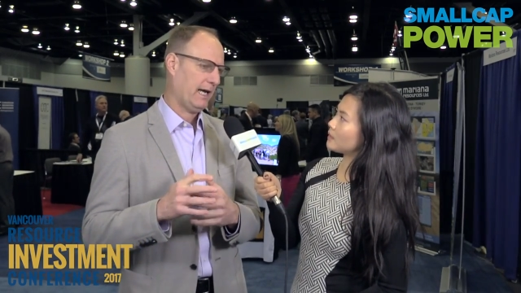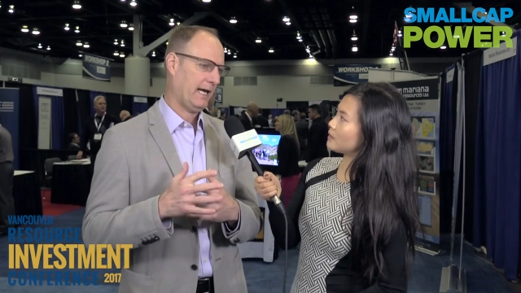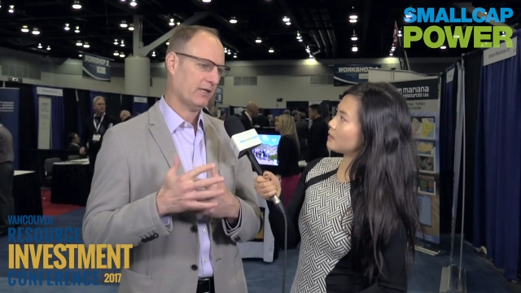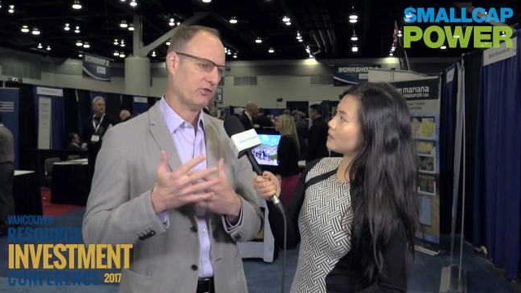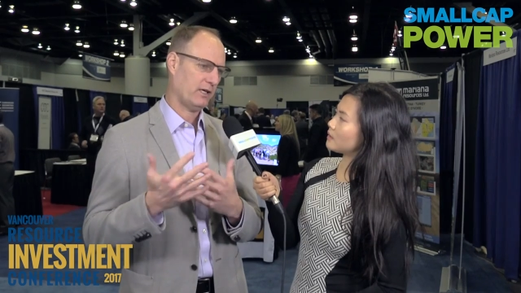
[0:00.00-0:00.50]

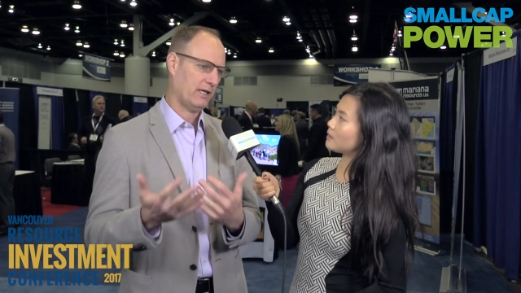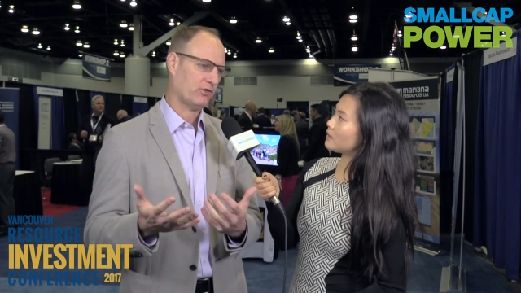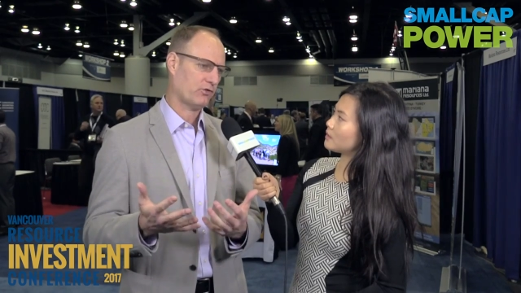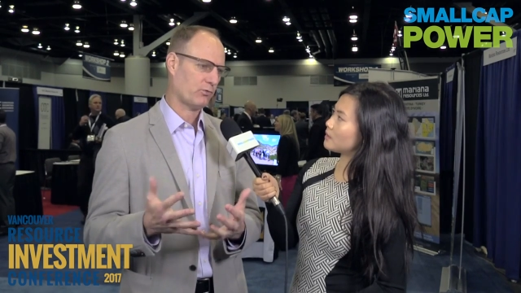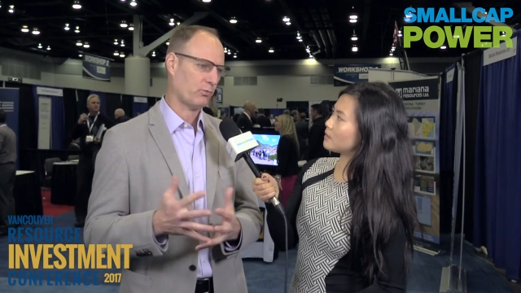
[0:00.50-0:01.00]

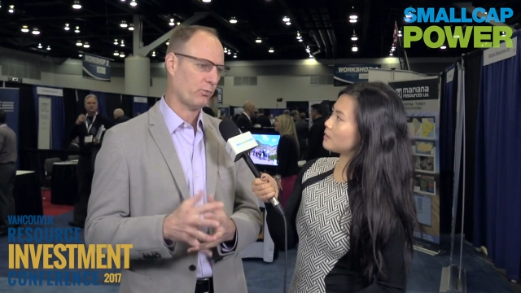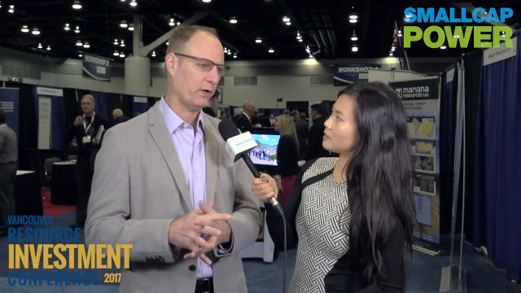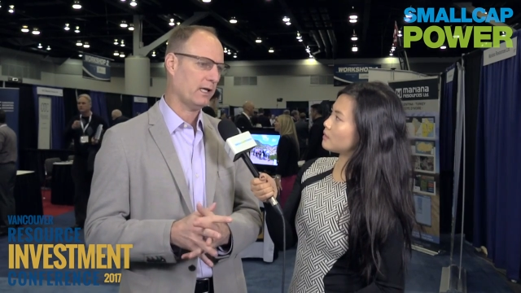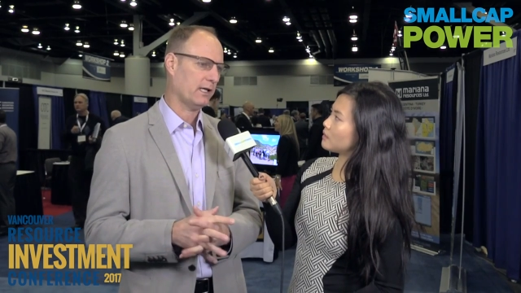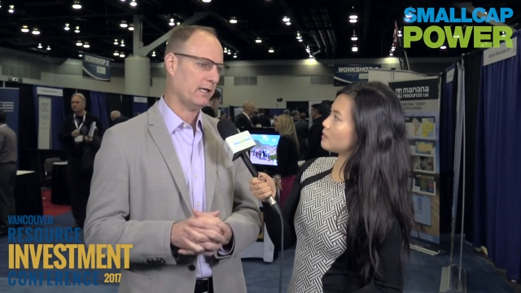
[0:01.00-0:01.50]
Speaker 1: It's
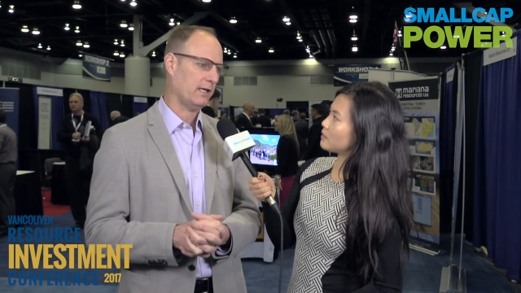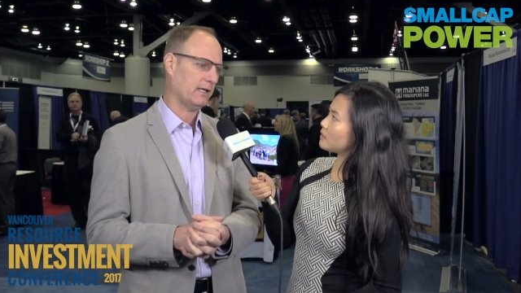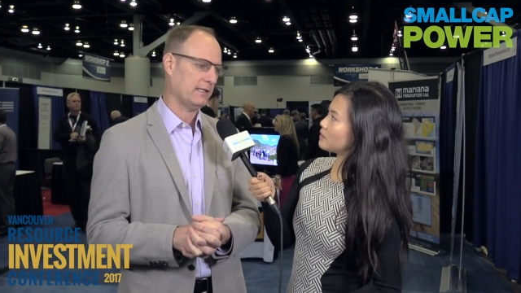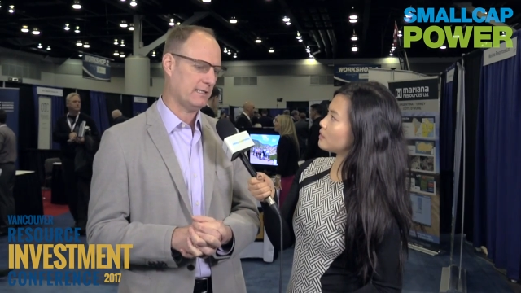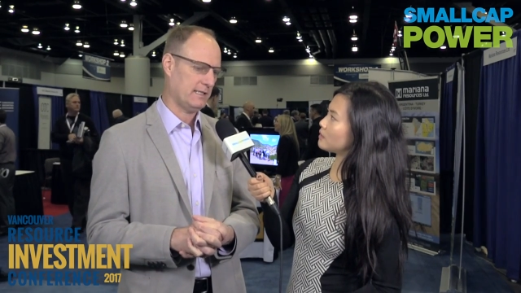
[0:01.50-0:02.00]
really
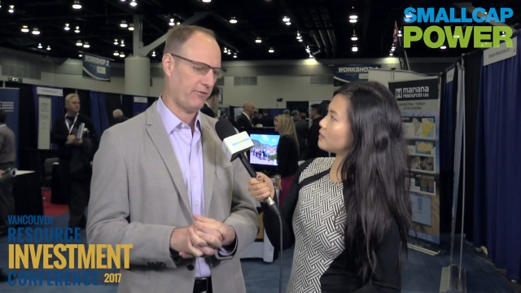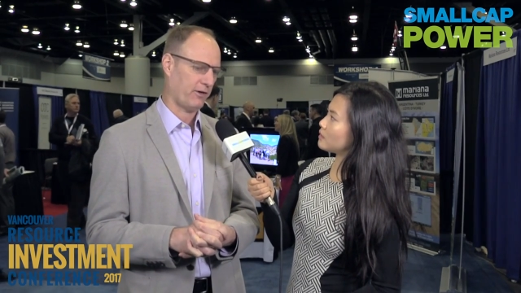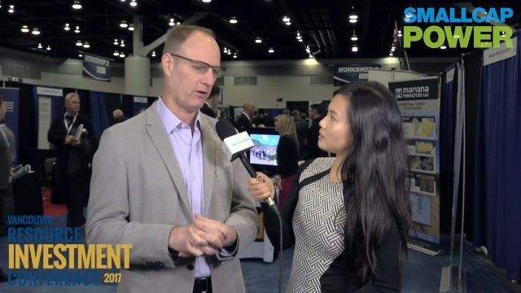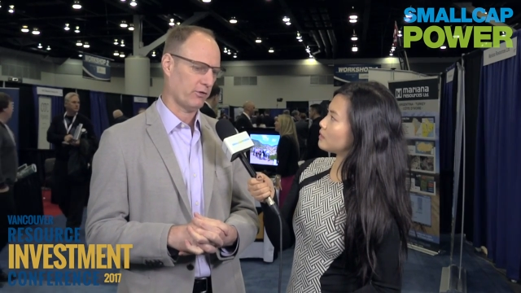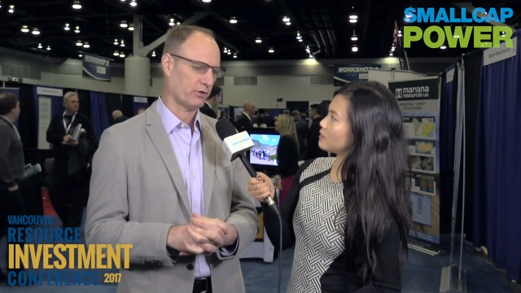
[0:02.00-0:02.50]

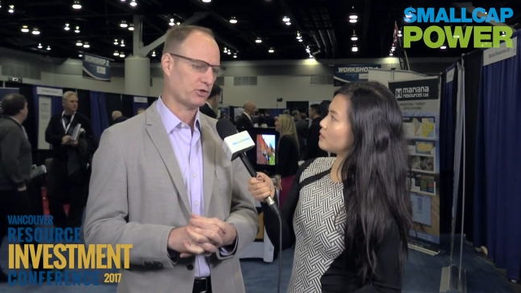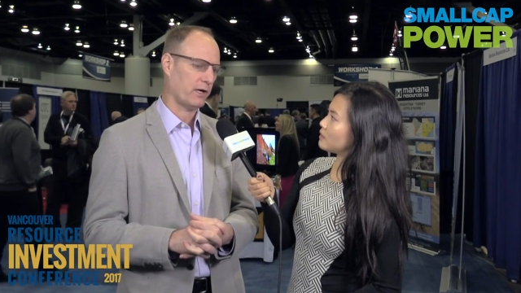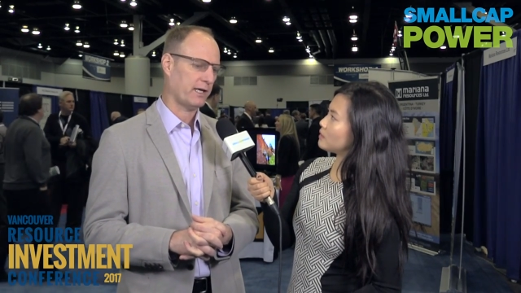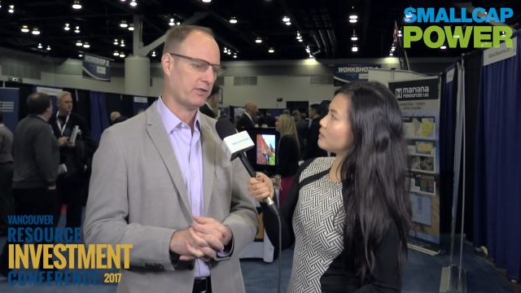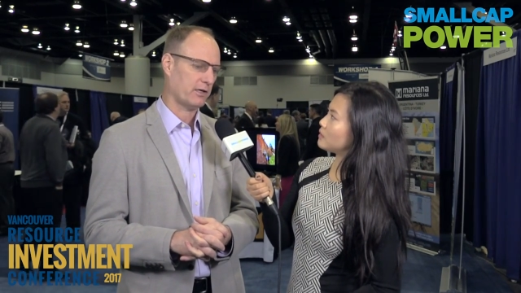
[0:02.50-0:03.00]
difficult. They're
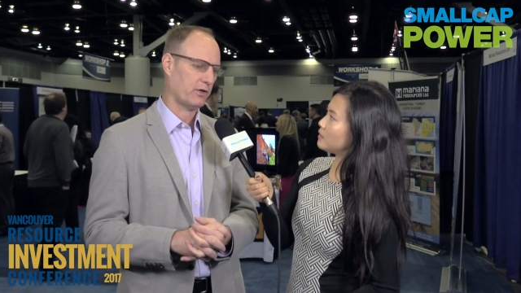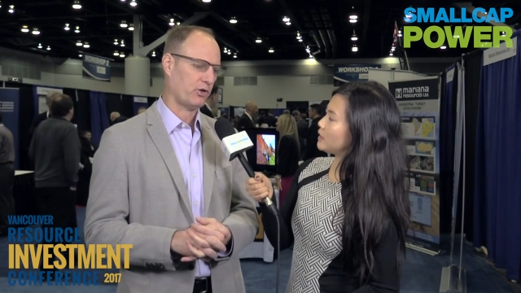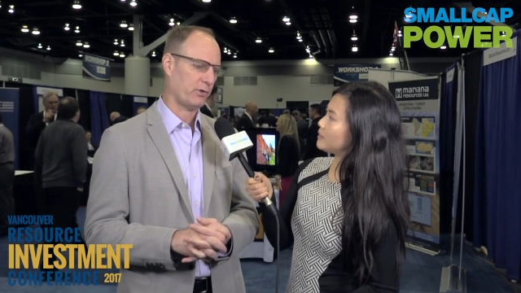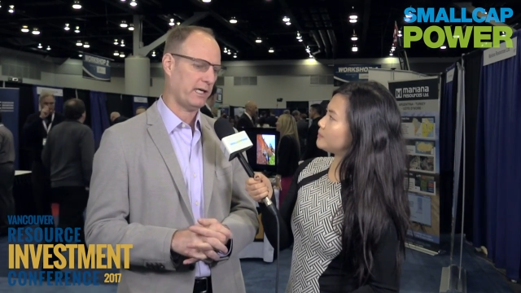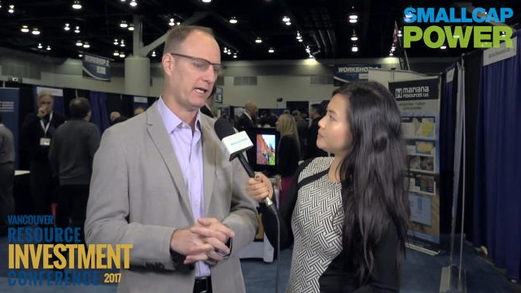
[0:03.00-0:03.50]
trying to
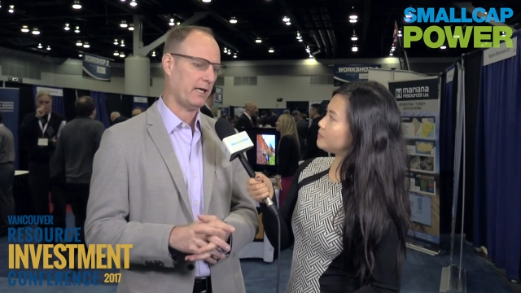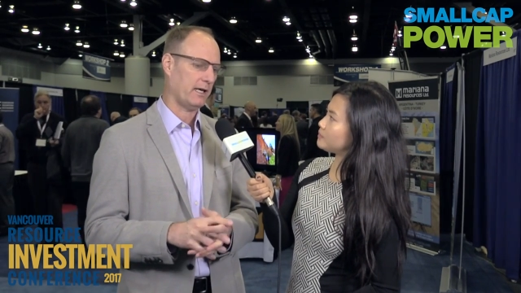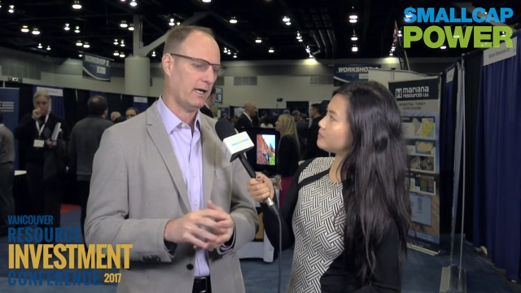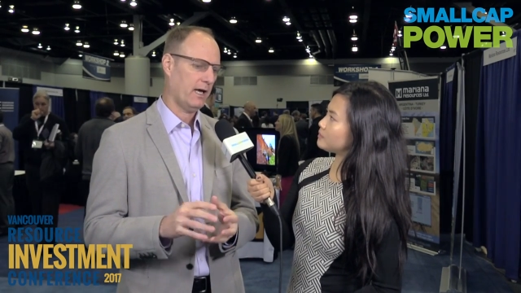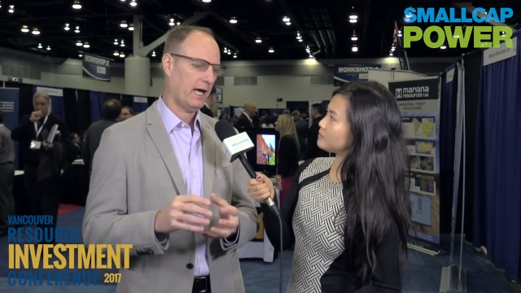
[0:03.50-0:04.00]

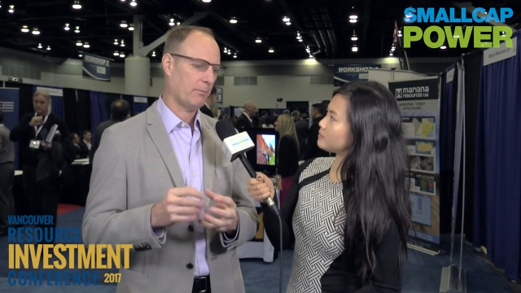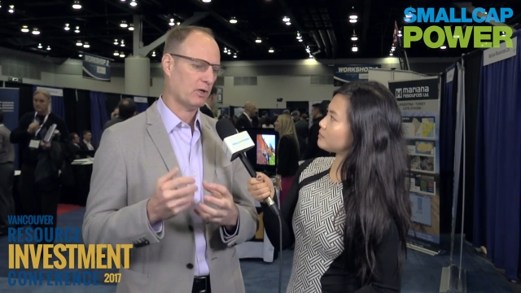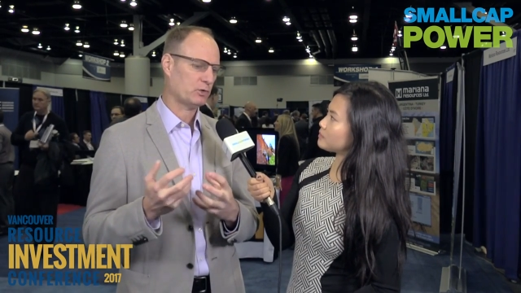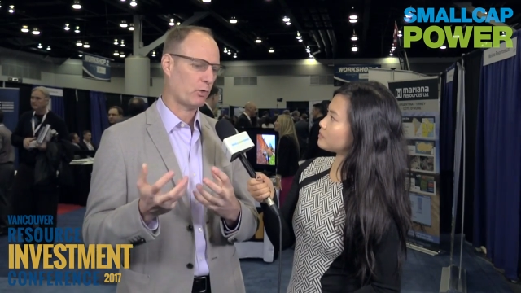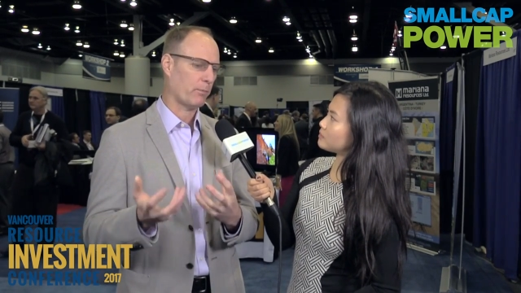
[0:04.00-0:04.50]
create a
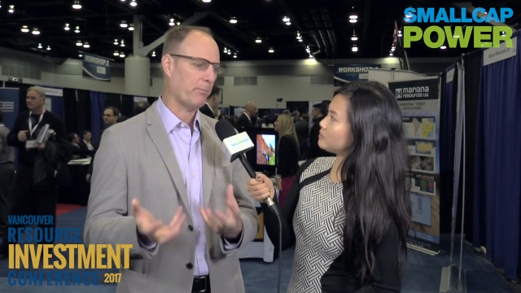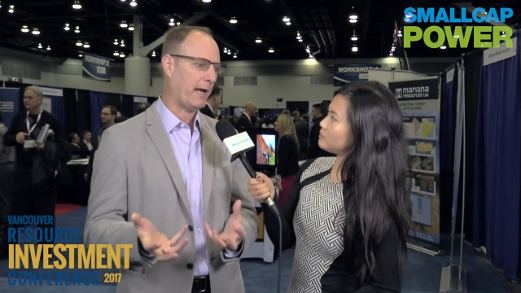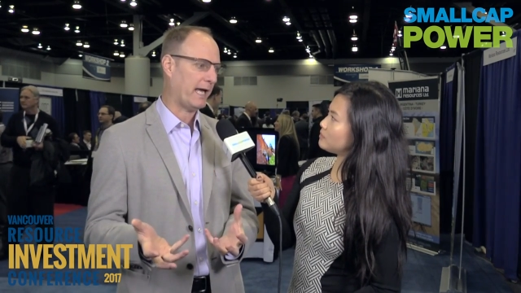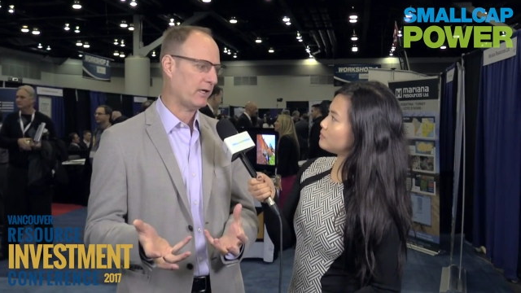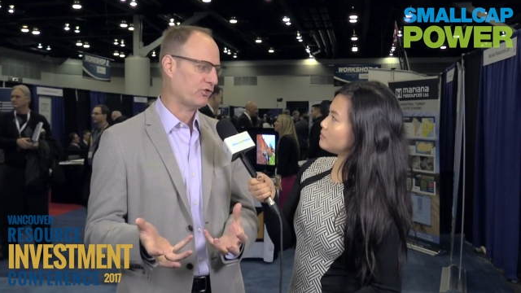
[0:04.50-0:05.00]
much more
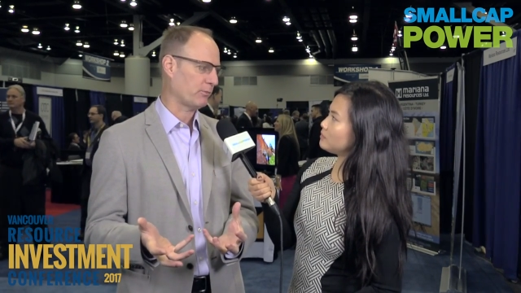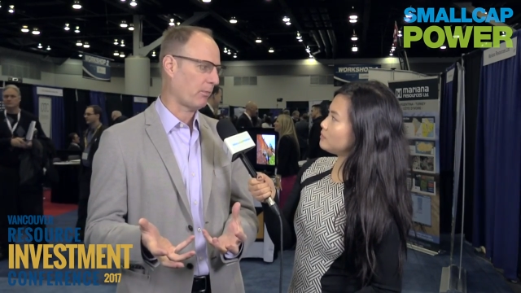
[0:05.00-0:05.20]
managed